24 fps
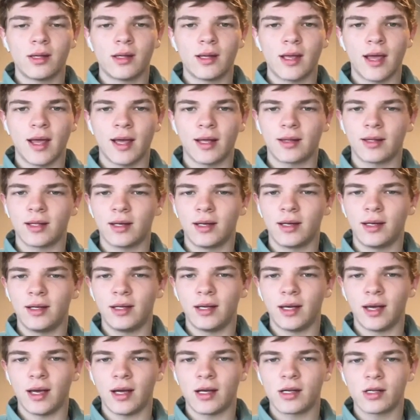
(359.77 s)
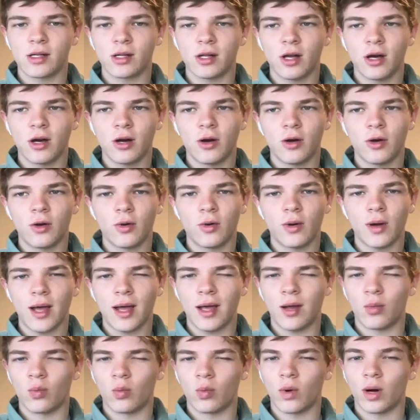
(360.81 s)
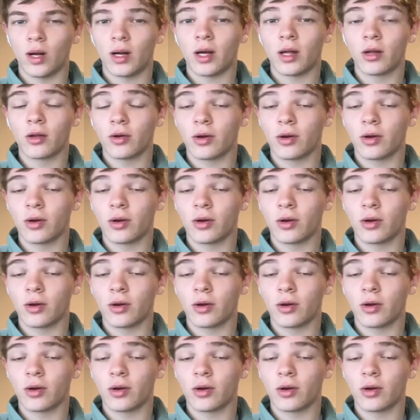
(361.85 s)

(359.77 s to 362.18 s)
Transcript: Anthony DeAngelo, and one other